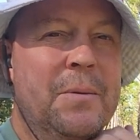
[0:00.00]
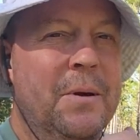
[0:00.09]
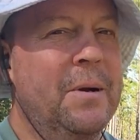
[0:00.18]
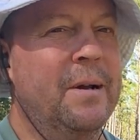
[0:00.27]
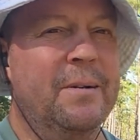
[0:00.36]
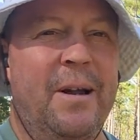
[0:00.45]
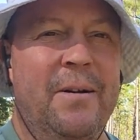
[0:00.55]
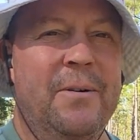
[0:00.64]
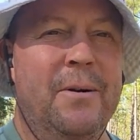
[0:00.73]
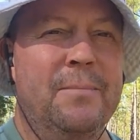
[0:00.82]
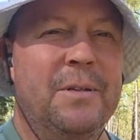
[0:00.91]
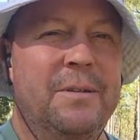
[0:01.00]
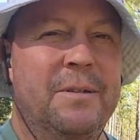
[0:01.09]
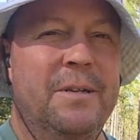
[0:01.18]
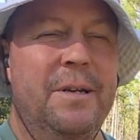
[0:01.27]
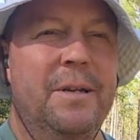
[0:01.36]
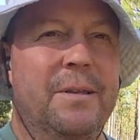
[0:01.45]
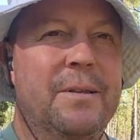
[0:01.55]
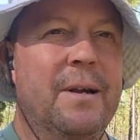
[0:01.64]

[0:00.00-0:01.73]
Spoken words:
They're armed to the teeth.